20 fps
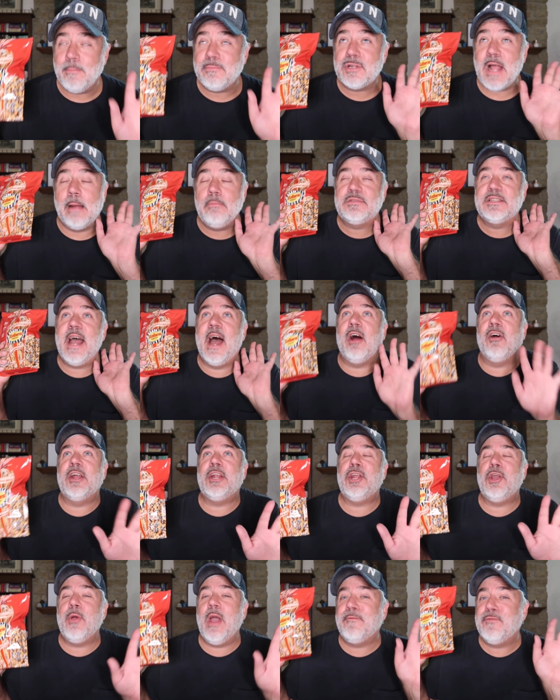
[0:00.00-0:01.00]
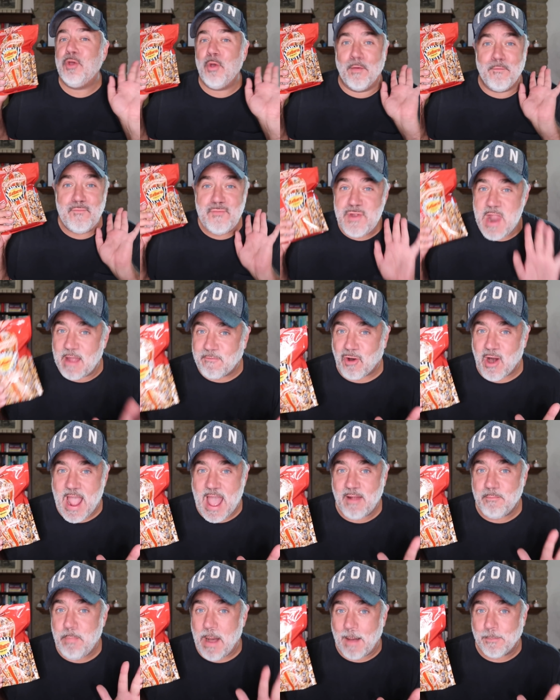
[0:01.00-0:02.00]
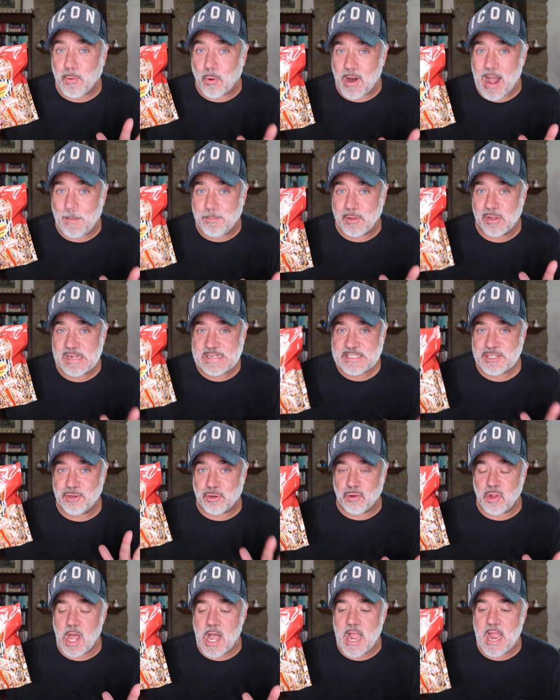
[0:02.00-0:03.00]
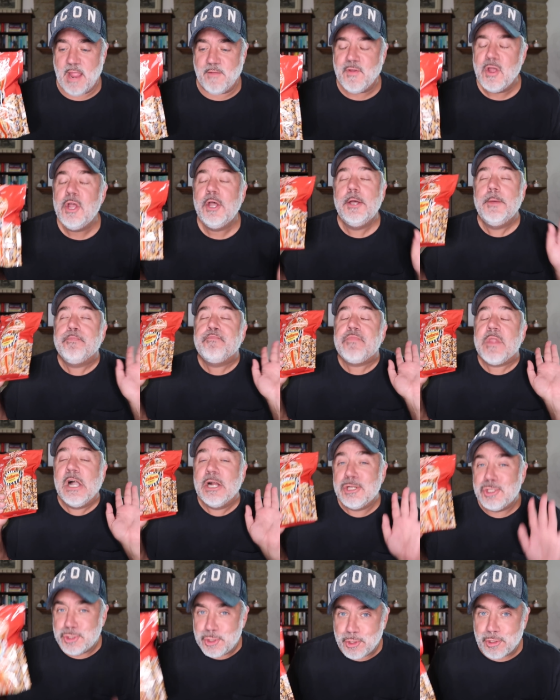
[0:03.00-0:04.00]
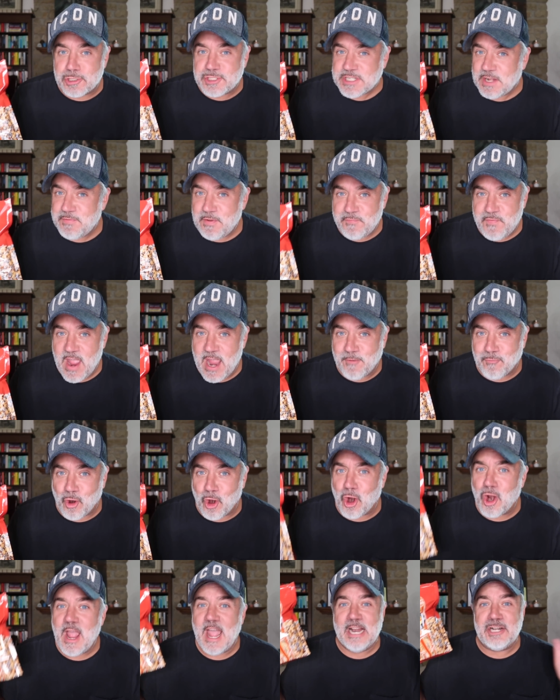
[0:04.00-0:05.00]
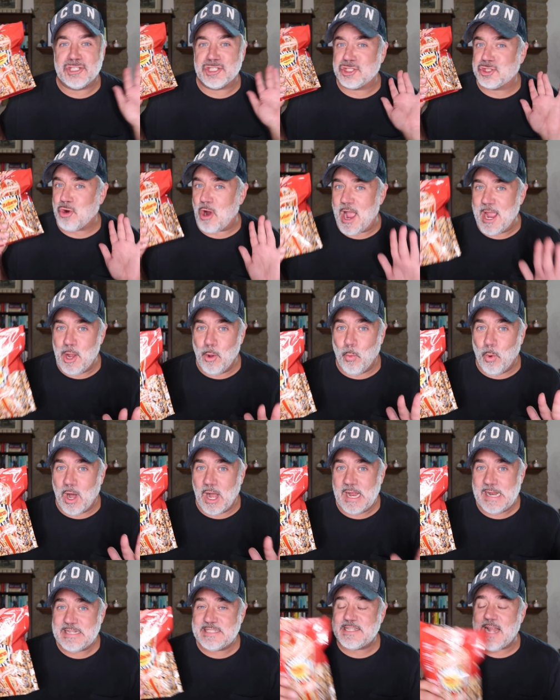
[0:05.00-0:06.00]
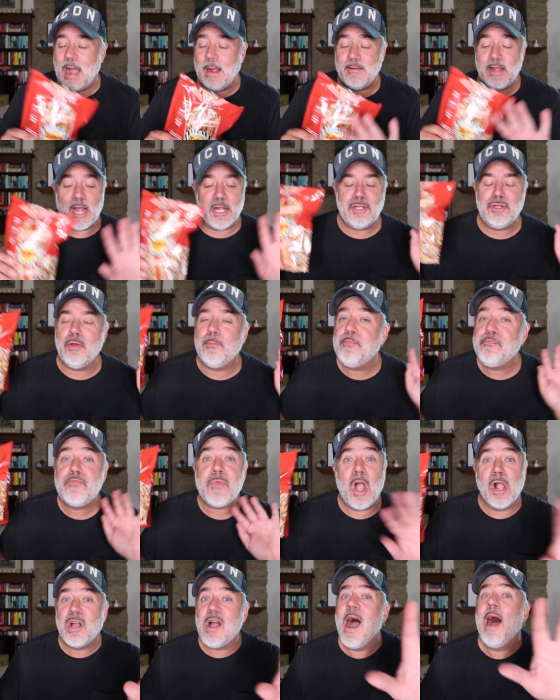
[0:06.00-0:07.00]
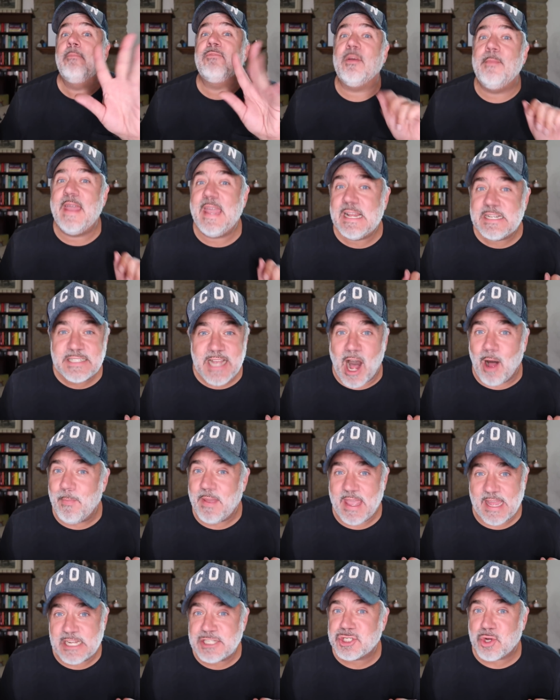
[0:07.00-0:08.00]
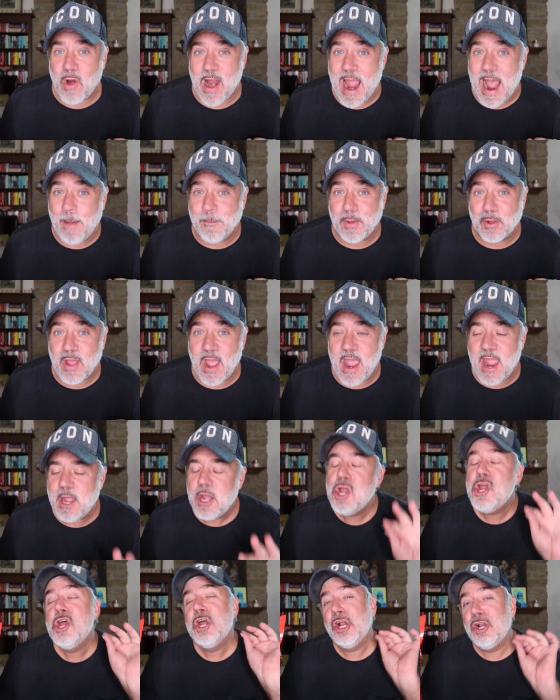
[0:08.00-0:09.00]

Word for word: I'm, I'm telling you, if you have never had Popcornopolis in your life, do yourself a favor and just try it once. I, I, come to me and tell me it is crap, okay?